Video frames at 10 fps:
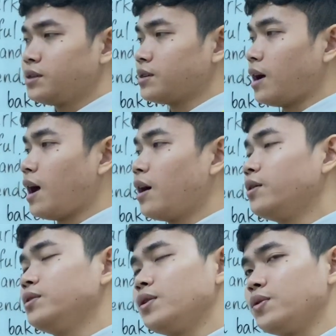So
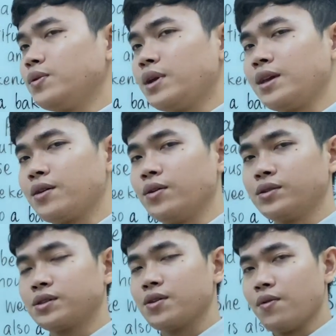how do he go
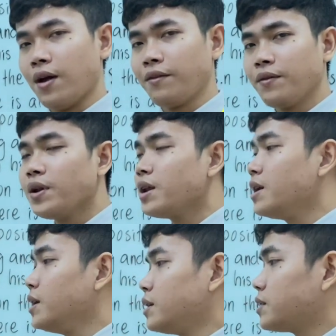to school, everyone?
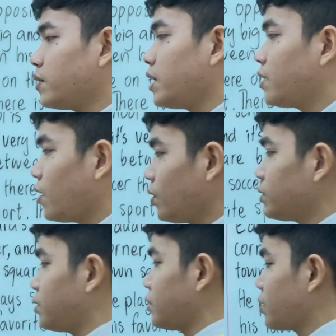So he
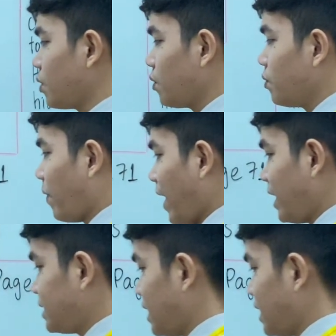goes to school by